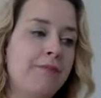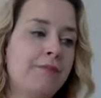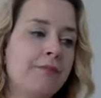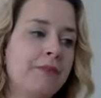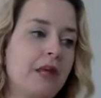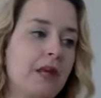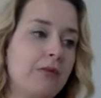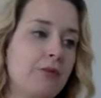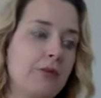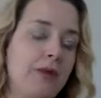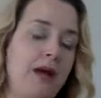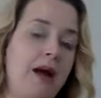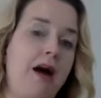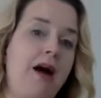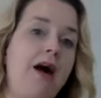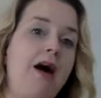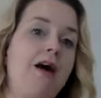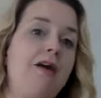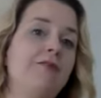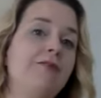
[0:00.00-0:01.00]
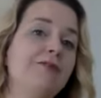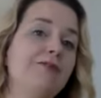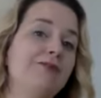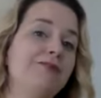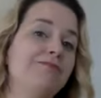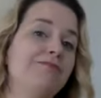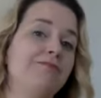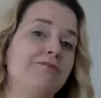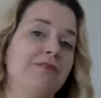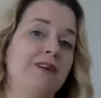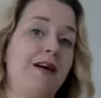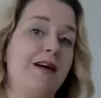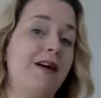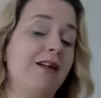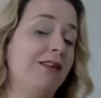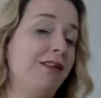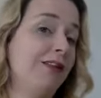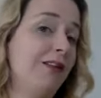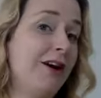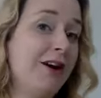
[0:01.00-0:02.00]
if we have a
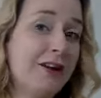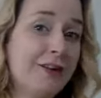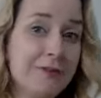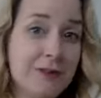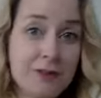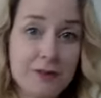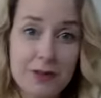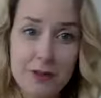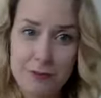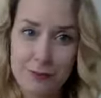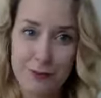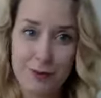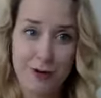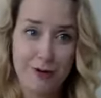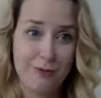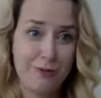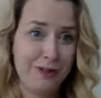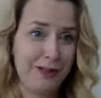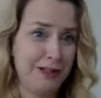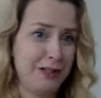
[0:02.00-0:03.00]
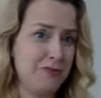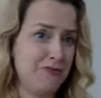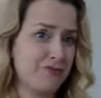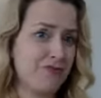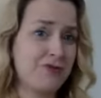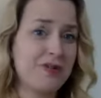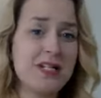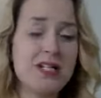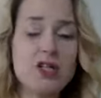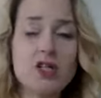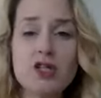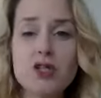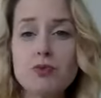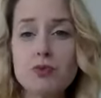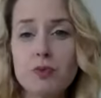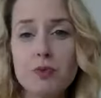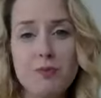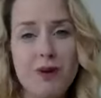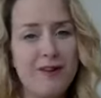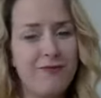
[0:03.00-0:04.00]
lot of it, if we're really rich,
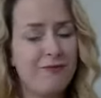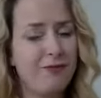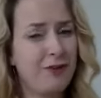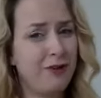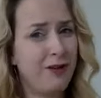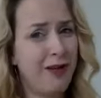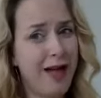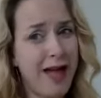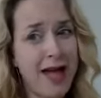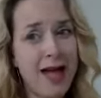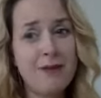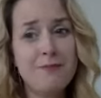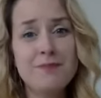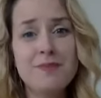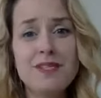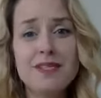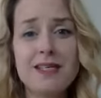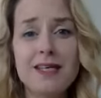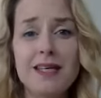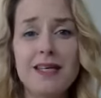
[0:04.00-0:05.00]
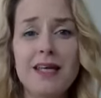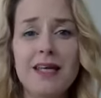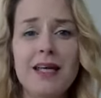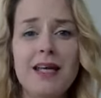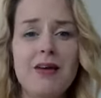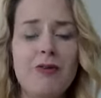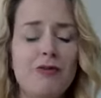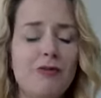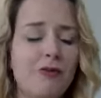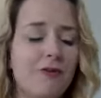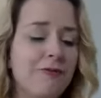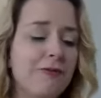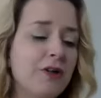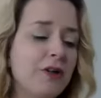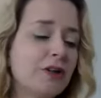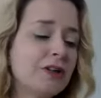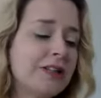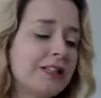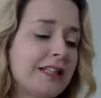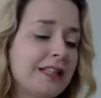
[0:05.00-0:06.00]
we might feel empty or
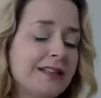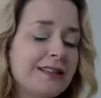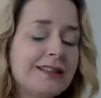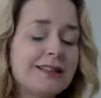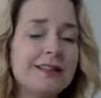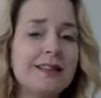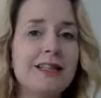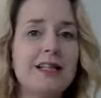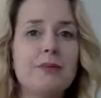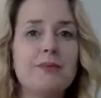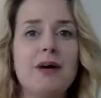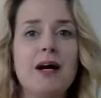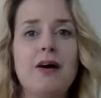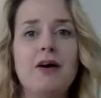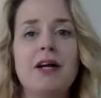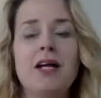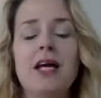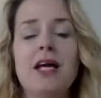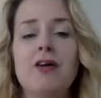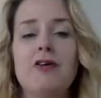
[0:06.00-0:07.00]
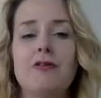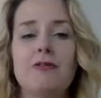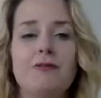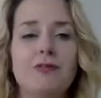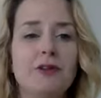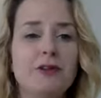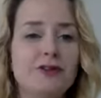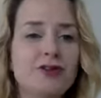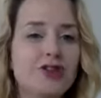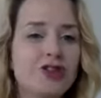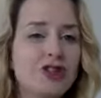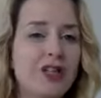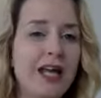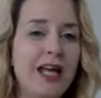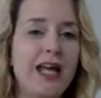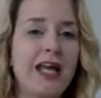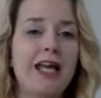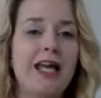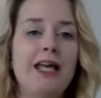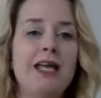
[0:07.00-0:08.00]
feel guilty about it or feel
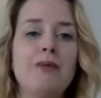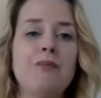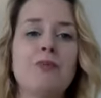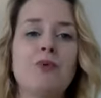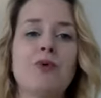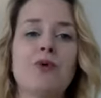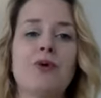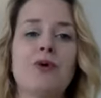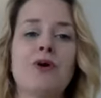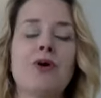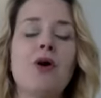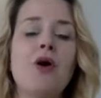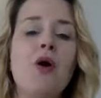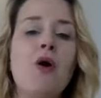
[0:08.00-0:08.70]
shame or